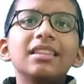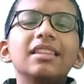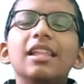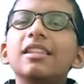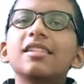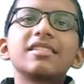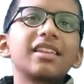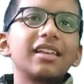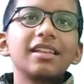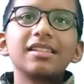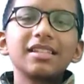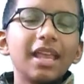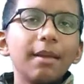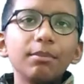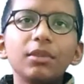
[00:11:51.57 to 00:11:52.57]
then the
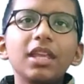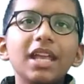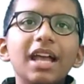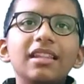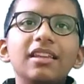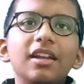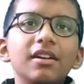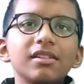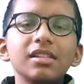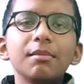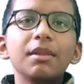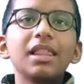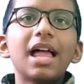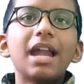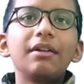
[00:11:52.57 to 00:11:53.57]
same thing, and here
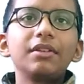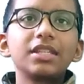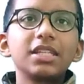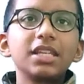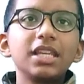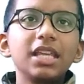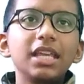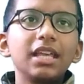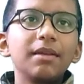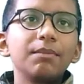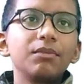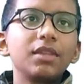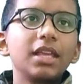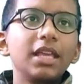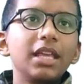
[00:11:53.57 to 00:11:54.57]
similarity
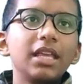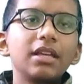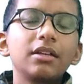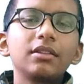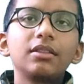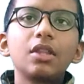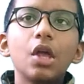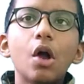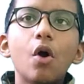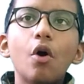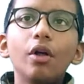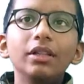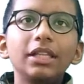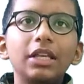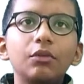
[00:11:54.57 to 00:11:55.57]
in
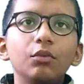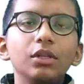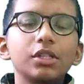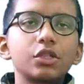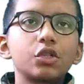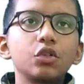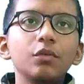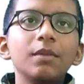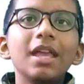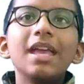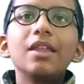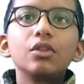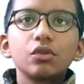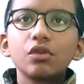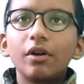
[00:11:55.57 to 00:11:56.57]
all equals to,
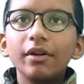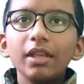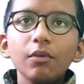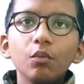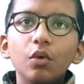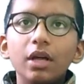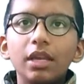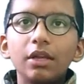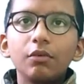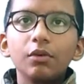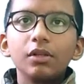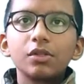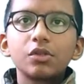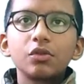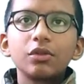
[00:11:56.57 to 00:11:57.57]
1
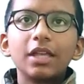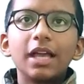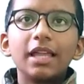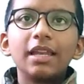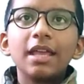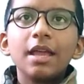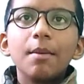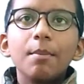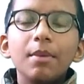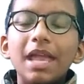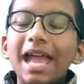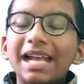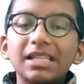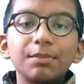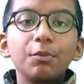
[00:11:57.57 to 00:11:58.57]
equals to then
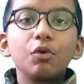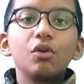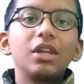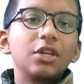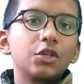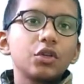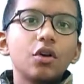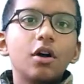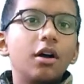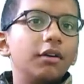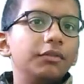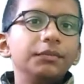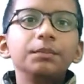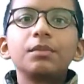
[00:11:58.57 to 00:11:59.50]
exponent of